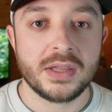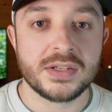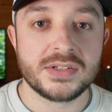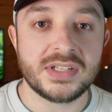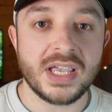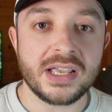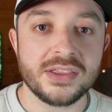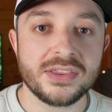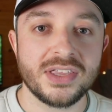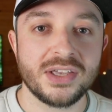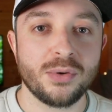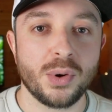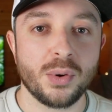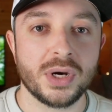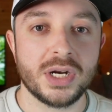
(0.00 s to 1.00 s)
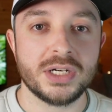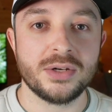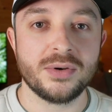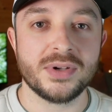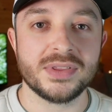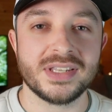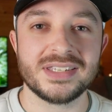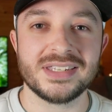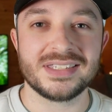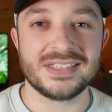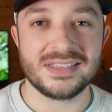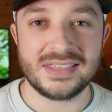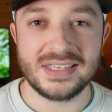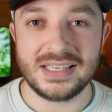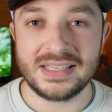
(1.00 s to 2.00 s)
The second thing we want to do, and this is
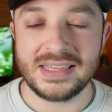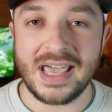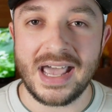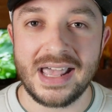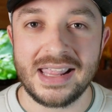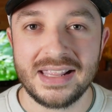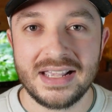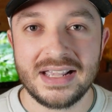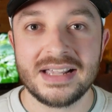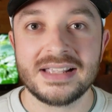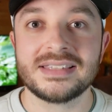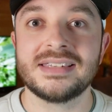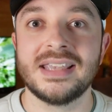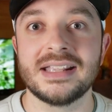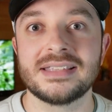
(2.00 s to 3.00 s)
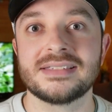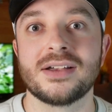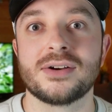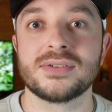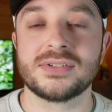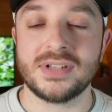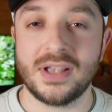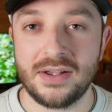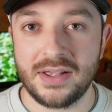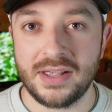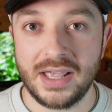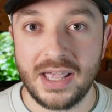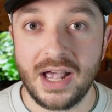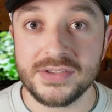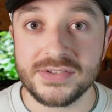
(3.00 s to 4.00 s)
the thing that sets
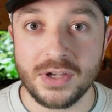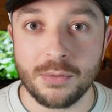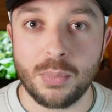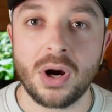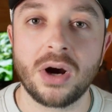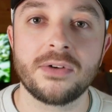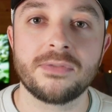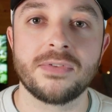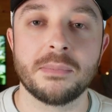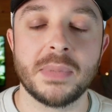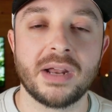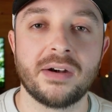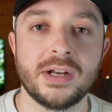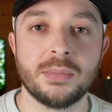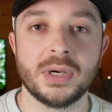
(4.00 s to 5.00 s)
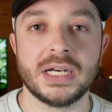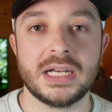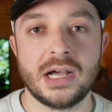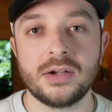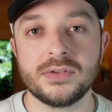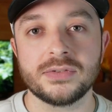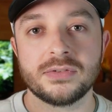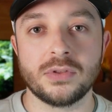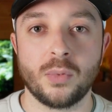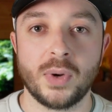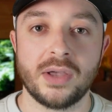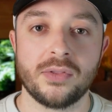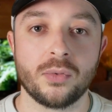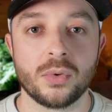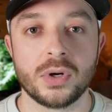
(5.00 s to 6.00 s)
us apart from anybody else in the
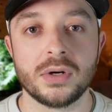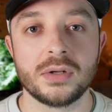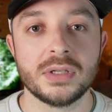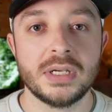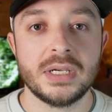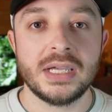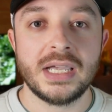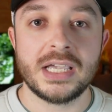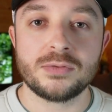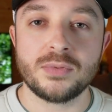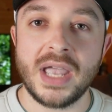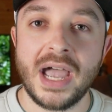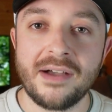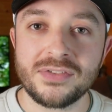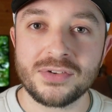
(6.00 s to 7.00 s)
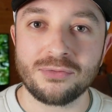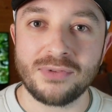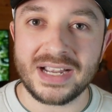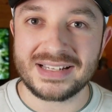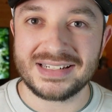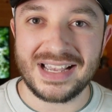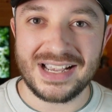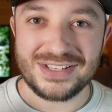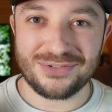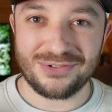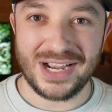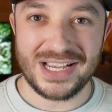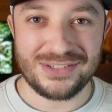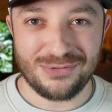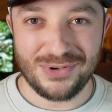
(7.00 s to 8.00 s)
way of the world, is we have to recognize
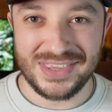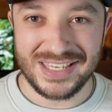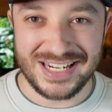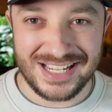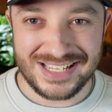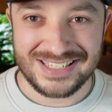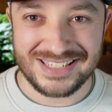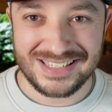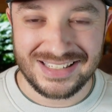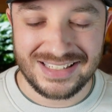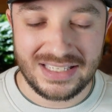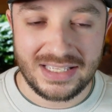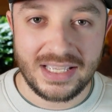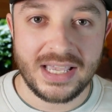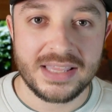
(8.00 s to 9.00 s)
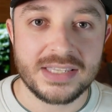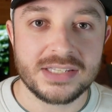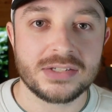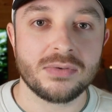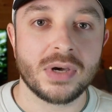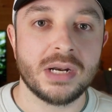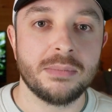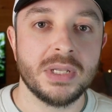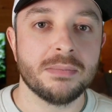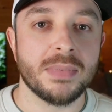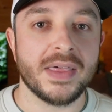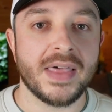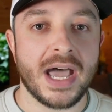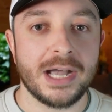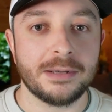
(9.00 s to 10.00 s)
Christ within us. And this is what I mean
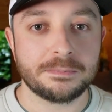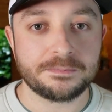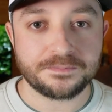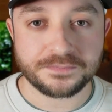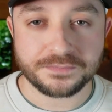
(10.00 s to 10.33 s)
by that.